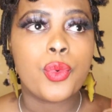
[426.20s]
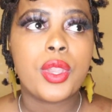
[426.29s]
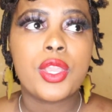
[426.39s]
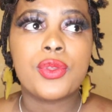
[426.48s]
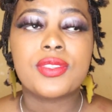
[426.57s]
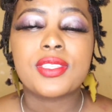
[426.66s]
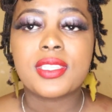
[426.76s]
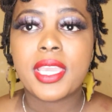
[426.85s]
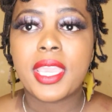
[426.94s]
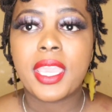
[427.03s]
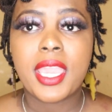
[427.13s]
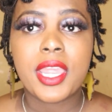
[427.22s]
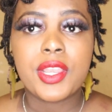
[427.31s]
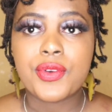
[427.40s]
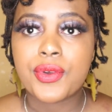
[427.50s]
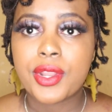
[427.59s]
where you stay
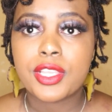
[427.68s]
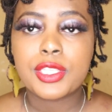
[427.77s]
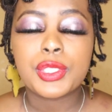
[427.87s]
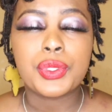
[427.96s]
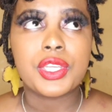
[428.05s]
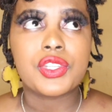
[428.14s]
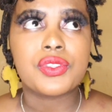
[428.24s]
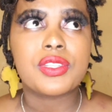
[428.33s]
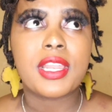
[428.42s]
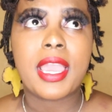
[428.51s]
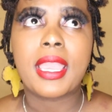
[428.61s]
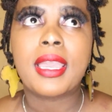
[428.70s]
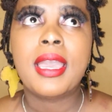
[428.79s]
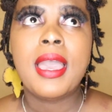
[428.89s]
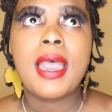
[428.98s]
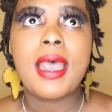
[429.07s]
at rest, you can just like
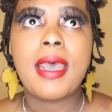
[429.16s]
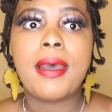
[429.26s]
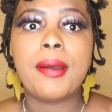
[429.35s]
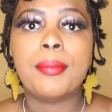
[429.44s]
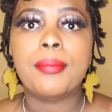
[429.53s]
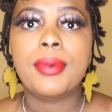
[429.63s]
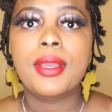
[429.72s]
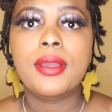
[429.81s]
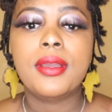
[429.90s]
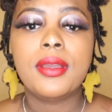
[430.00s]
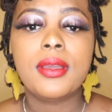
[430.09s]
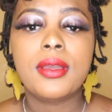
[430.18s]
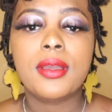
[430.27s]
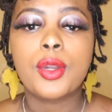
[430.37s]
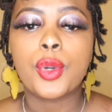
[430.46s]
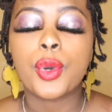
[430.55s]
um
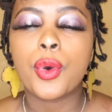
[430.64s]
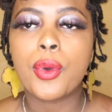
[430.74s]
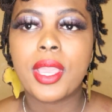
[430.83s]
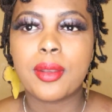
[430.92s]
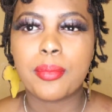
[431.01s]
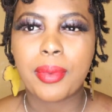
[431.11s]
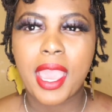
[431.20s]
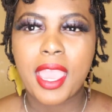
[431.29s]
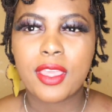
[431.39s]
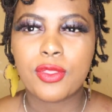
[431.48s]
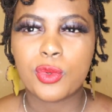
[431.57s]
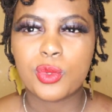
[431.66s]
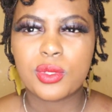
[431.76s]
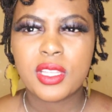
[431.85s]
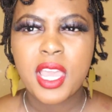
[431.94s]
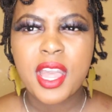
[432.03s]
go and buy
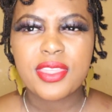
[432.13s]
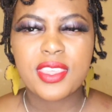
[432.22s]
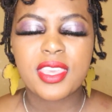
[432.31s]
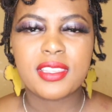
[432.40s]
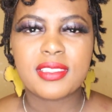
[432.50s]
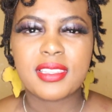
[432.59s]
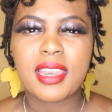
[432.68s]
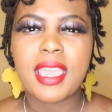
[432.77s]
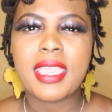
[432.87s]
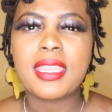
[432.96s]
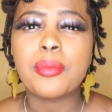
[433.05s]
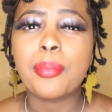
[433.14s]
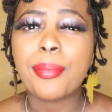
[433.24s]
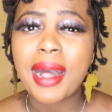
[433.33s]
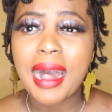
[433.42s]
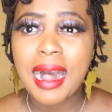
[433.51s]
those things that are in
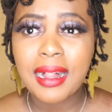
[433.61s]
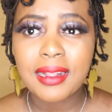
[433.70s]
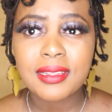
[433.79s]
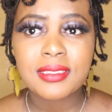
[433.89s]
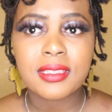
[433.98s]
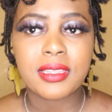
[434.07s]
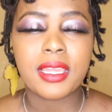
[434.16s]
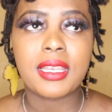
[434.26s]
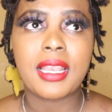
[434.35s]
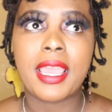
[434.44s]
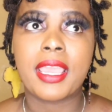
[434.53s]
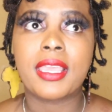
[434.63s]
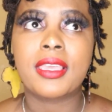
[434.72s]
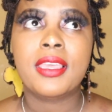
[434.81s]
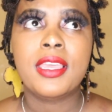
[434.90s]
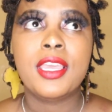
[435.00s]
bulk, that
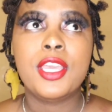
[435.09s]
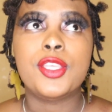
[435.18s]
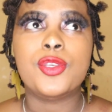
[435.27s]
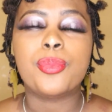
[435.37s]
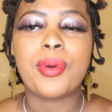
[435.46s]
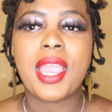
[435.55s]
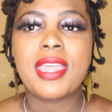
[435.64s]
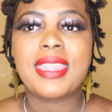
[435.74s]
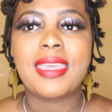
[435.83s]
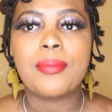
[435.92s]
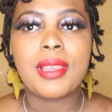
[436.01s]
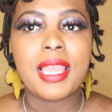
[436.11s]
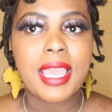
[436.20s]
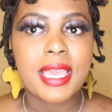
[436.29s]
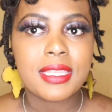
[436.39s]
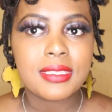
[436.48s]
like you buy them
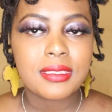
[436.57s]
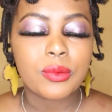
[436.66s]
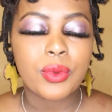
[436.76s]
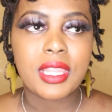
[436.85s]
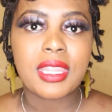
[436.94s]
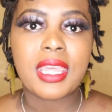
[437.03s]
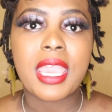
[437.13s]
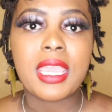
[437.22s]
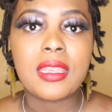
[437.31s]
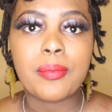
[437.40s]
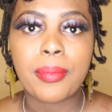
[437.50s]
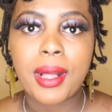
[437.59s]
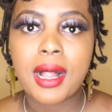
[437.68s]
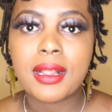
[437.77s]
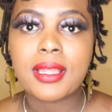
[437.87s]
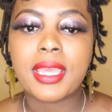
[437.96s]
less when they are in
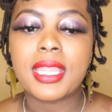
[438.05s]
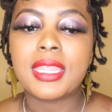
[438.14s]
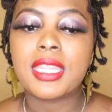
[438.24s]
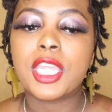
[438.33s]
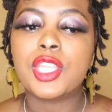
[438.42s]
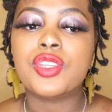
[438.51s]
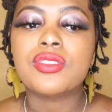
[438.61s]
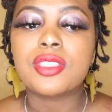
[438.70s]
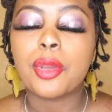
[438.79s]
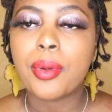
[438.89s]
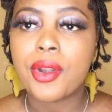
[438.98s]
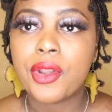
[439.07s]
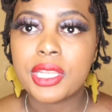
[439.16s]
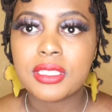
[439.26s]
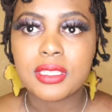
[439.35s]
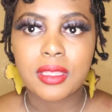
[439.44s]
bulk, and then you
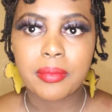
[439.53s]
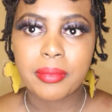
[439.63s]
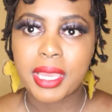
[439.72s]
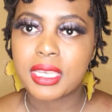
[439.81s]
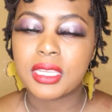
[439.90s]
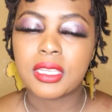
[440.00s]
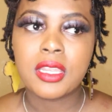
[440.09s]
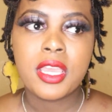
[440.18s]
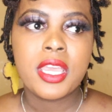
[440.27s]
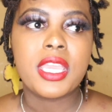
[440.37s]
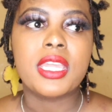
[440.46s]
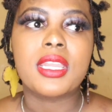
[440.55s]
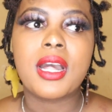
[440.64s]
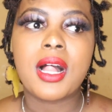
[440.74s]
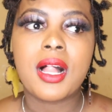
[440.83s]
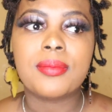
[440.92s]
separate the money. It
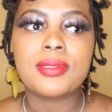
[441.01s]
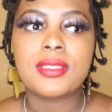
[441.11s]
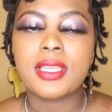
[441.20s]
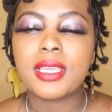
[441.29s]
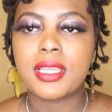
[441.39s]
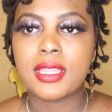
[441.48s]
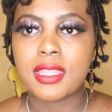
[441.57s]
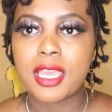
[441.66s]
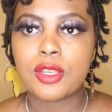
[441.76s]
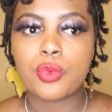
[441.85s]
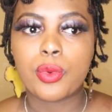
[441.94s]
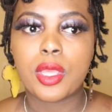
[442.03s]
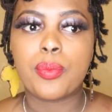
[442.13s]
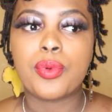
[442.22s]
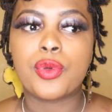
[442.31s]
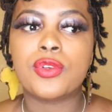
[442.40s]
helps that
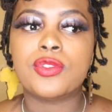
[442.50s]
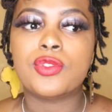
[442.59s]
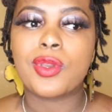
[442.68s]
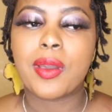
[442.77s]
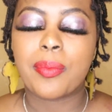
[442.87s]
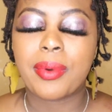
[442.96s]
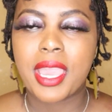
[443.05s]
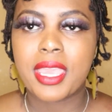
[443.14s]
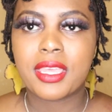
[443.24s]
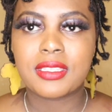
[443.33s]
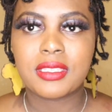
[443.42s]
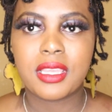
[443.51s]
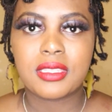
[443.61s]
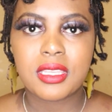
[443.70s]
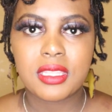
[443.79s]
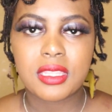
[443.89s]
way because you are buying
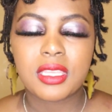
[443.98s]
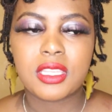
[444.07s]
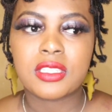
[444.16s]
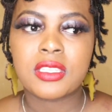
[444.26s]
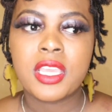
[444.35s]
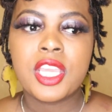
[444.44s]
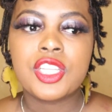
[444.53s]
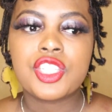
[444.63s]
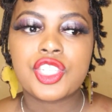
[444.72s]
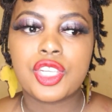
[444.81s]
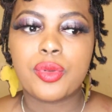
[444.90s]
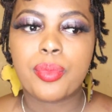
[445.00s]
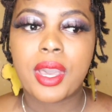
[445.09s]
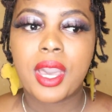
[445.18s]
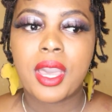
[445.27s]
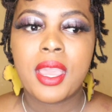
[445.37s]
certain things
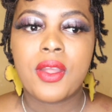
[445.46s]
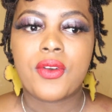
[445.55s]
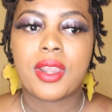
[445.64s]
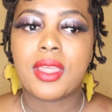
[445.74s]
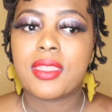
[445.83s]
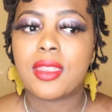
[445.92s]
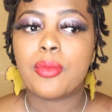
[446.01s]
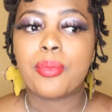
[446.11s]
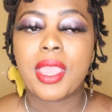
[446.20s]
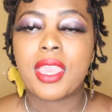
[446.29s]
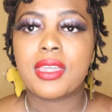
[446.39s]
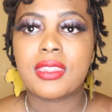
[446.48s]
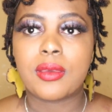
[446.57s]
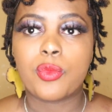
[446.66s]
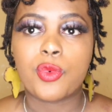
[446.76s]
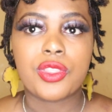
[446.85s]
cheaper rather than buying
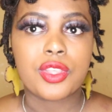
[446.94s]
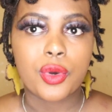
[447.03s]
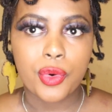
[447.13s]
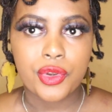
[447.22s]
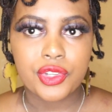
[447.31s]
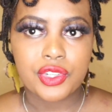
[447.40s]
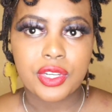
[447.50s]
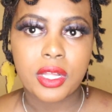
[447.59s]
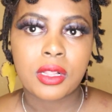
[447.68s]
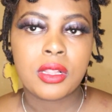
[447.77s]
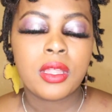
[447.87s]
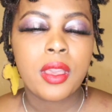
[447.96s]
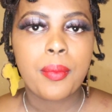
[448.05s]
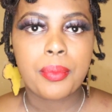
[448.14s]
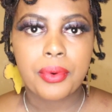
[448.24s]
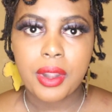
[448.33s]
them with the original
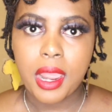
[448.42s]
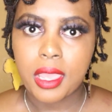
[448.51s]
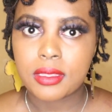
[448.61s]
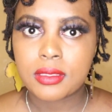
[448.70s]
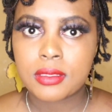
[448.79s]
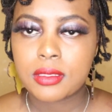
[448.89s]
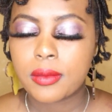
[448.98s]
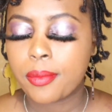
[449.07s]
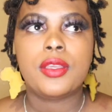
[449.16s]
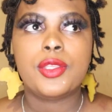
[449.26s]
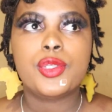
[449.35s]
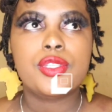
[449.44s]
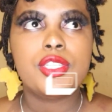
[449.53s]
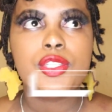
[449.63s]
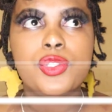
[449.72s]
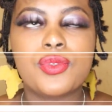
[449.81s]
price. You
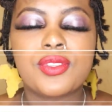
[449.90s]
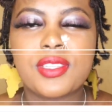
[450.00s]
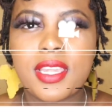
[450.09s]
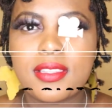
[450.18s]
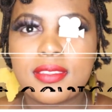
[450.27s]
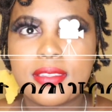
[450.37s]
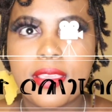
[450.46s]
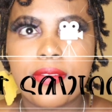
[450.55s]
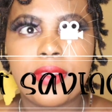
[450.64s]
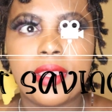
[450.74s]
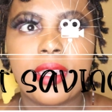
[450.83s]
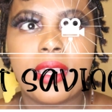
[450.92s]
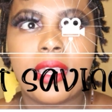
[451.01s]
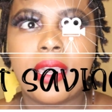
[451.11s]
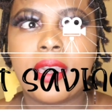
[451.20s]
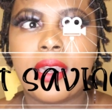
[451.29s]
need to start saving
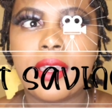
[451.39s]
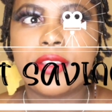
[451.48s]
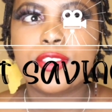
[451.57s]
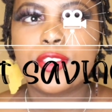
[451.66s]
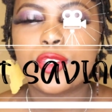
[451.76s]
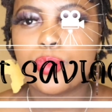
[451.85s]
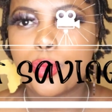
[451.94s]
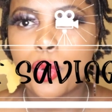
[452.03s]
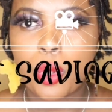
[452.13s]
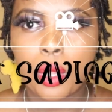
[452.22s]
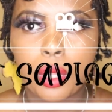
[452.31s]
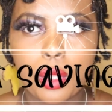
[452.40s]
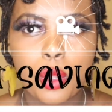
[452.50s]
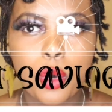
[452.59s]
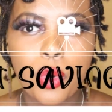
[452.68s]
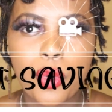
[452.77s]
uh,
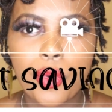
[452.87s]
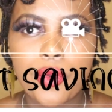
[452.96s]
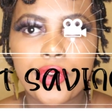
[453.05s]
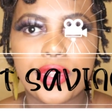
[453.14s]
small, or